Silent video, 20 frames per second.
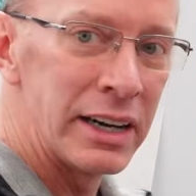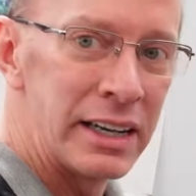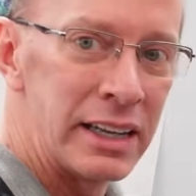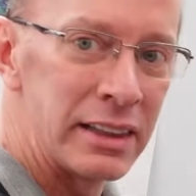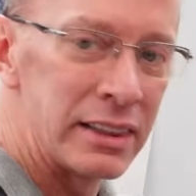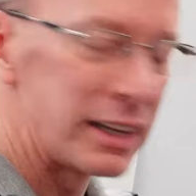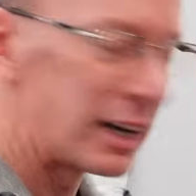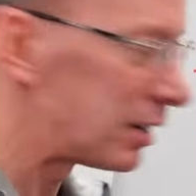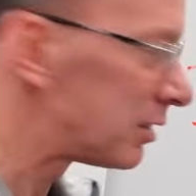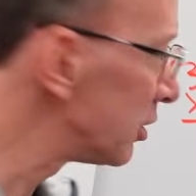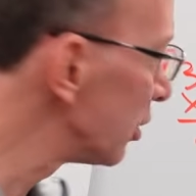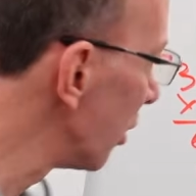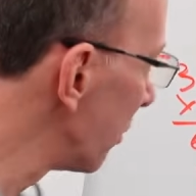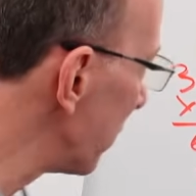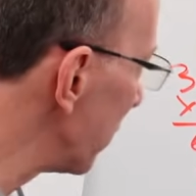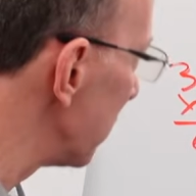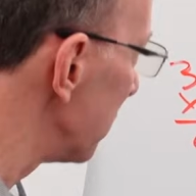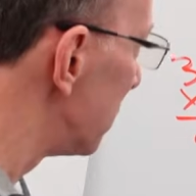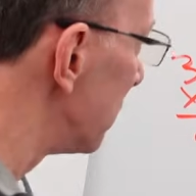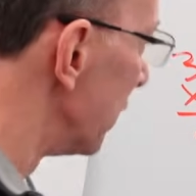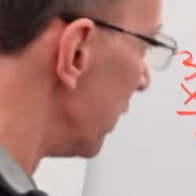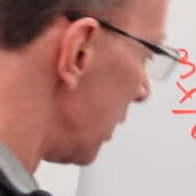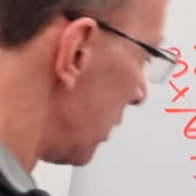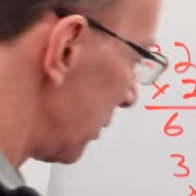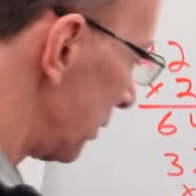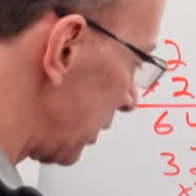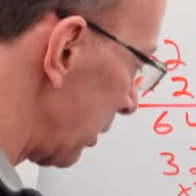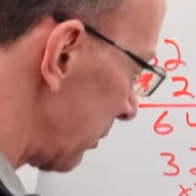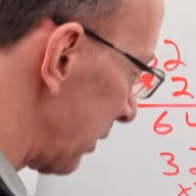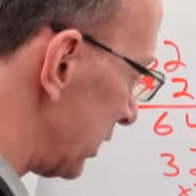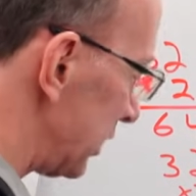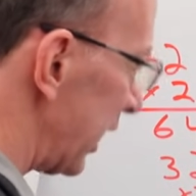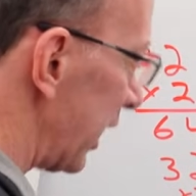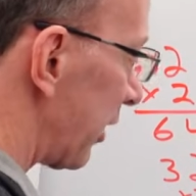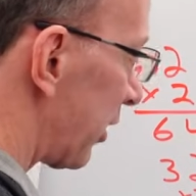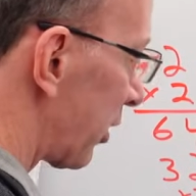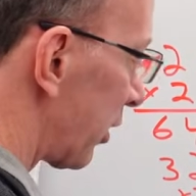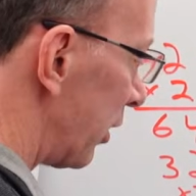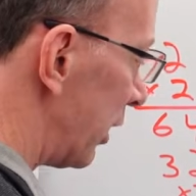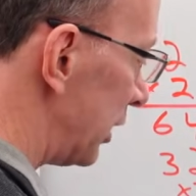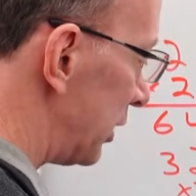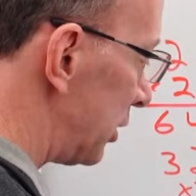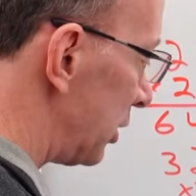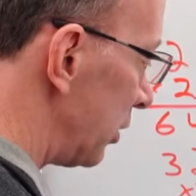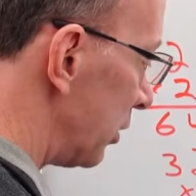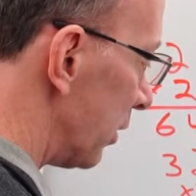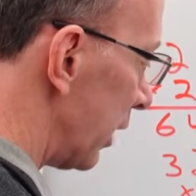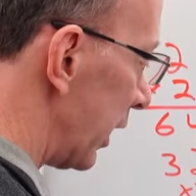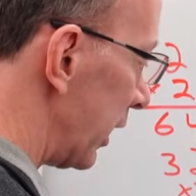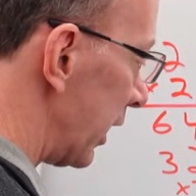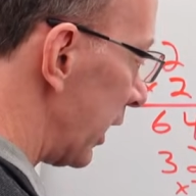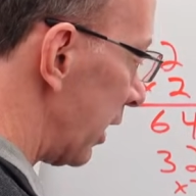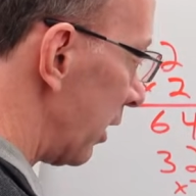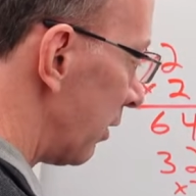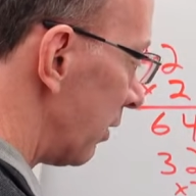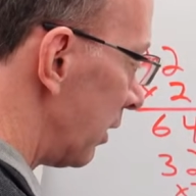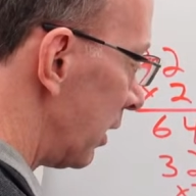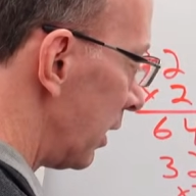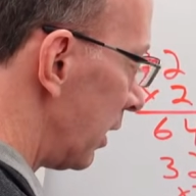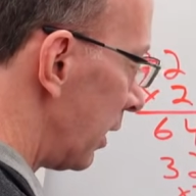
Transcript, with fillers: in there. So I'm gonna take 32 right now,